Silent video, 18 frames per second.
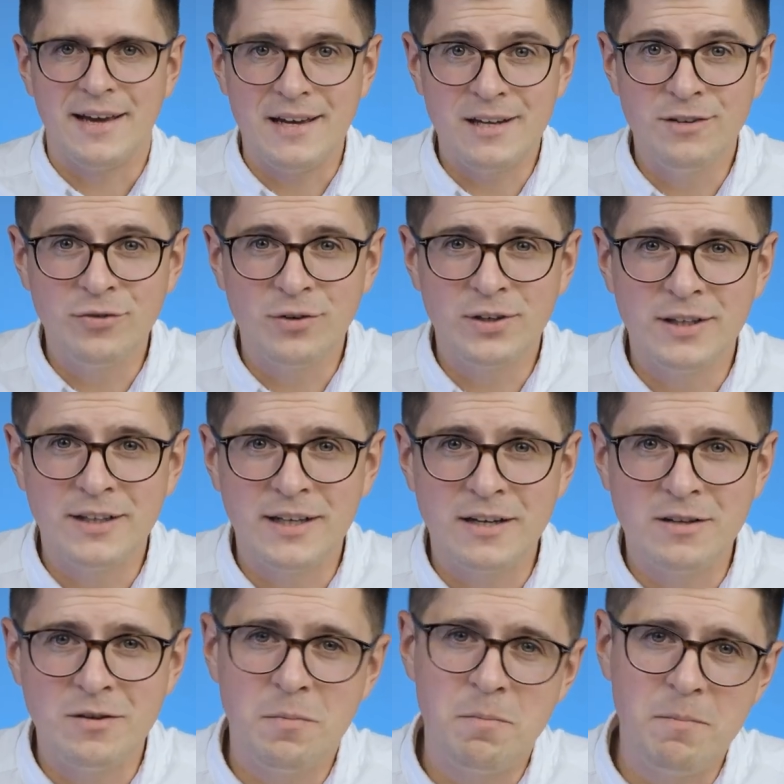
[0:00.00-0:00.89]
And for the
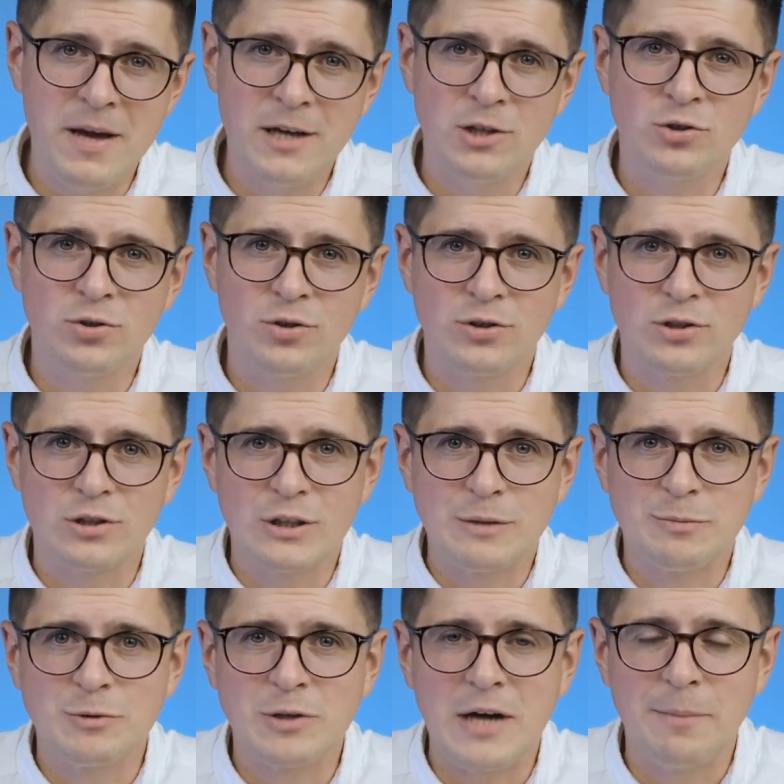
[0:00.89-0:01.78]
end, make sure to
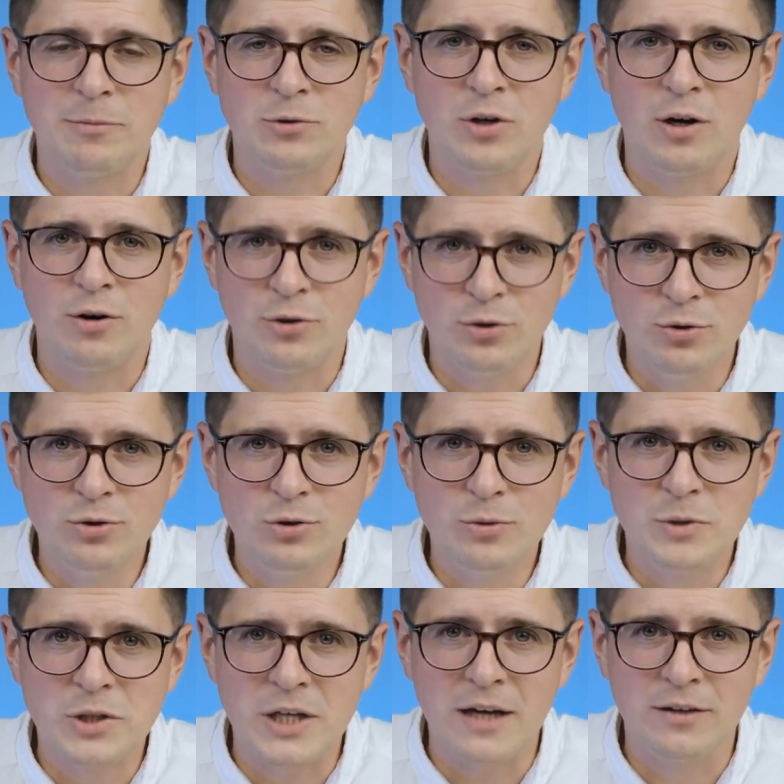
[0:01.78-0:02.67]
subscribe to our
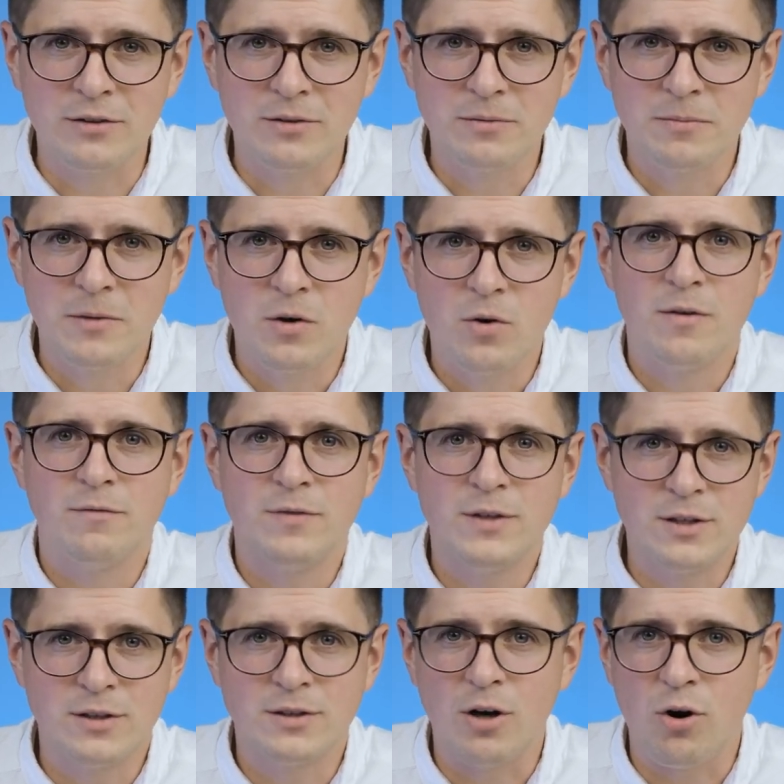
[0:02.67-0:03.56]
YouTube channel,
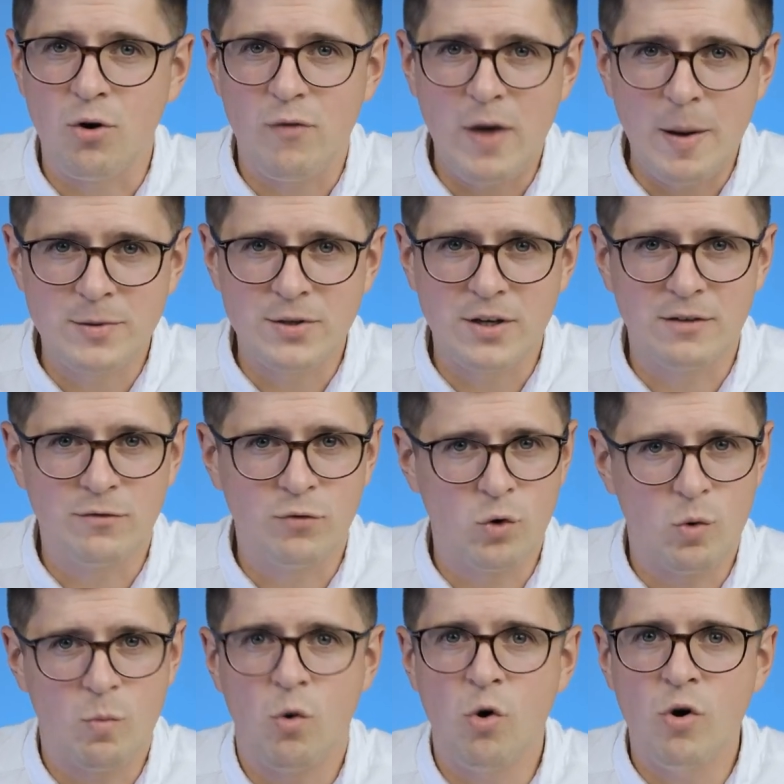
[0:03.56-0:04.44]
visit our website
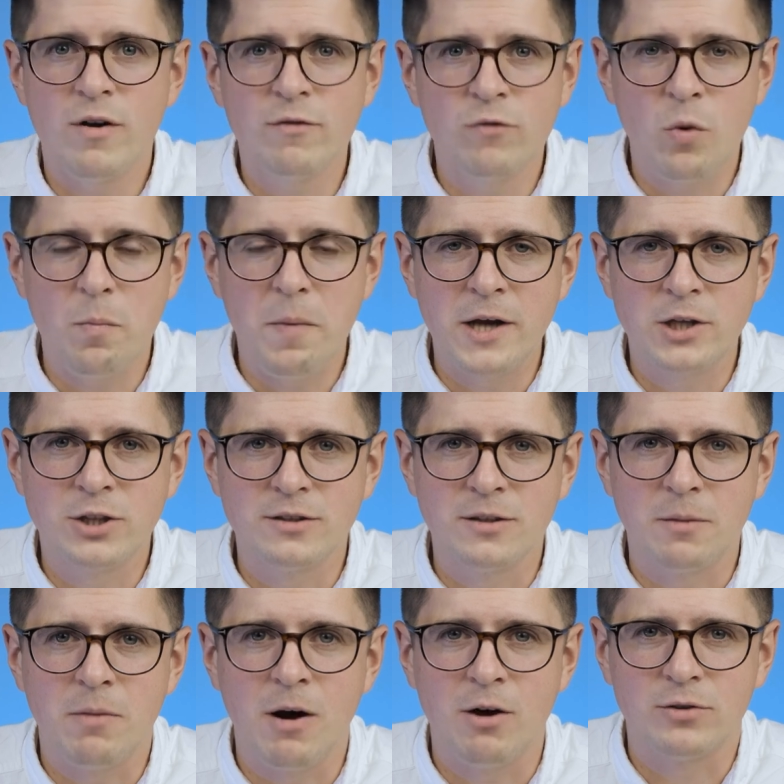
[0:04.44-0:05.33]
for more
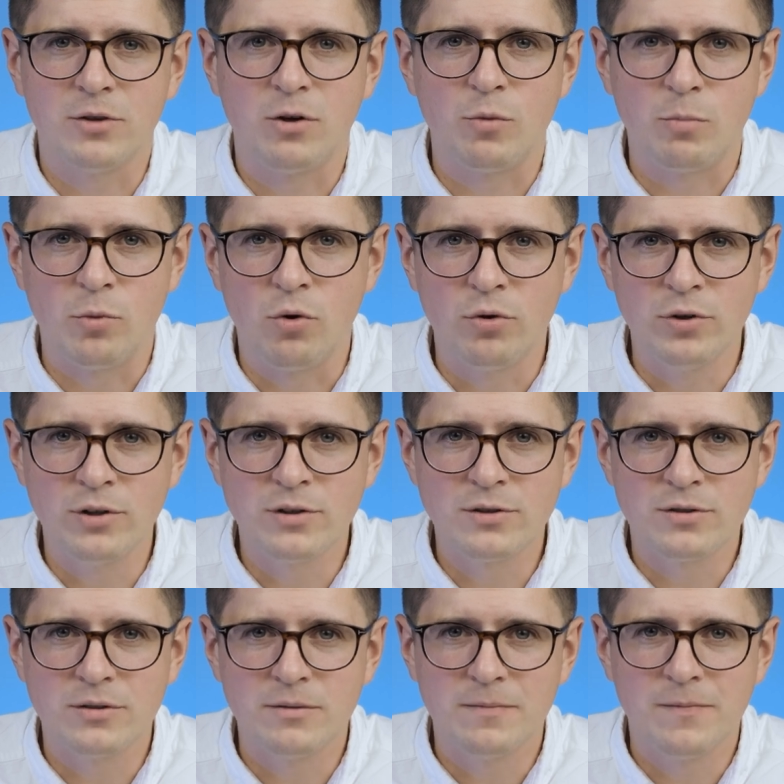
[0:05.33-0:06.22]
information about our
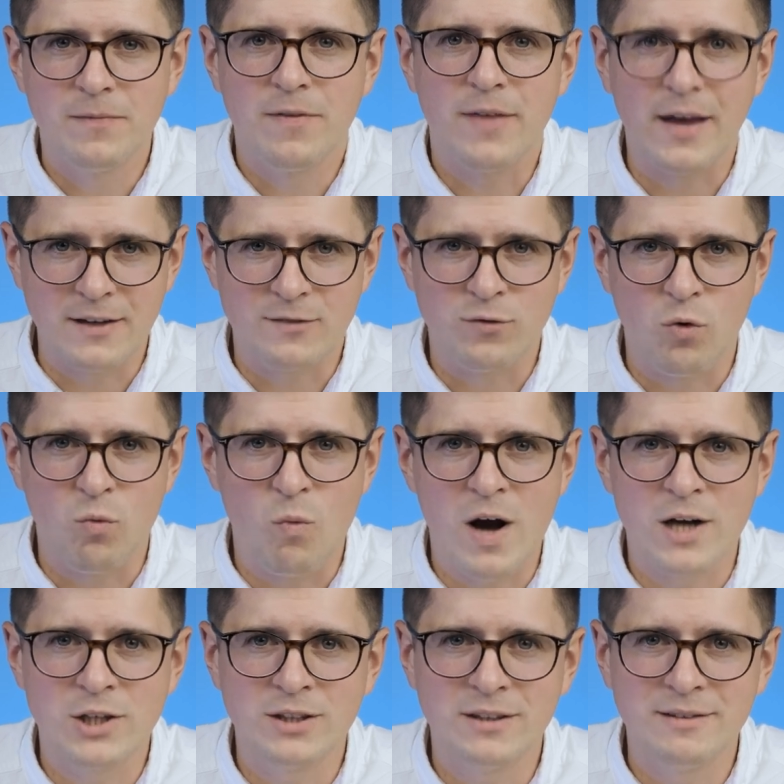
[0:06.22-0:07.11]
products. Thanks for
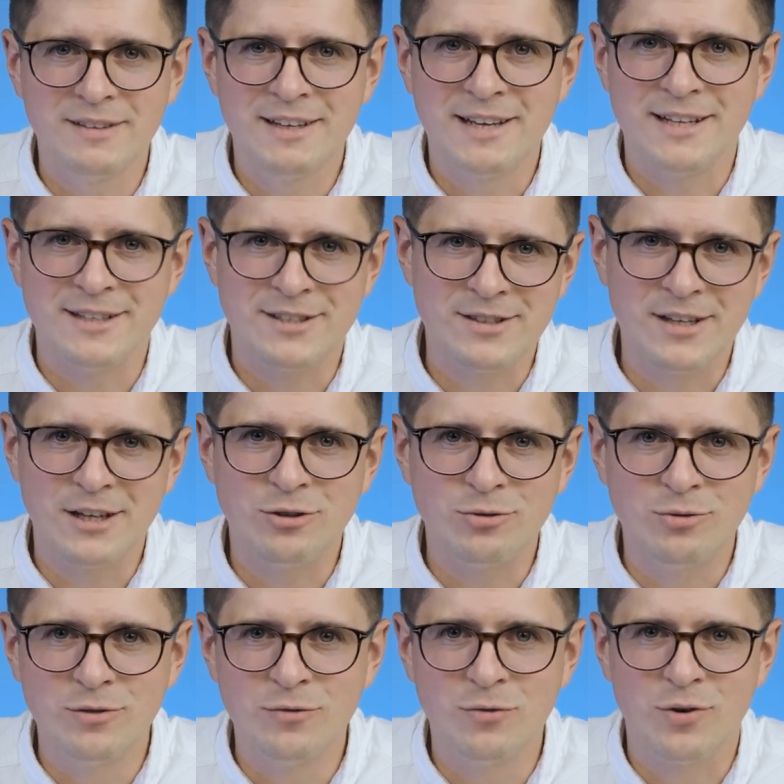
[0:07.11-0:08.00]
watching and stay
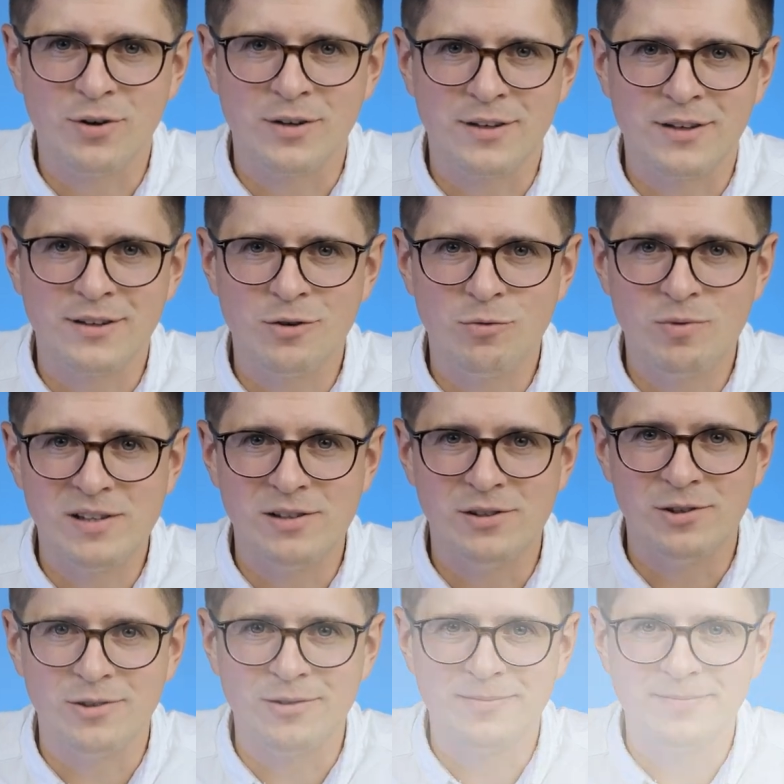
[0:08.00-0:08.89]
tuned for another video.